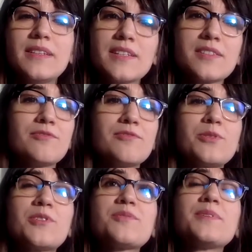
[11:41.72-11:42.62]
Yes, of
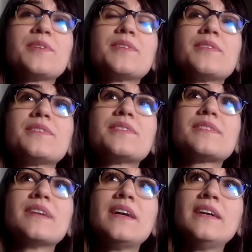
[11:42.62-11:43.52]
course,
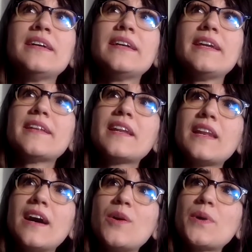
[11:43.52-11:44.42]
because it
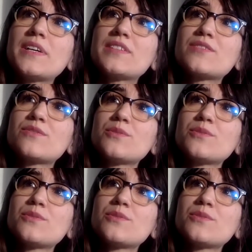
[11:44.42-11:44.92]
allows us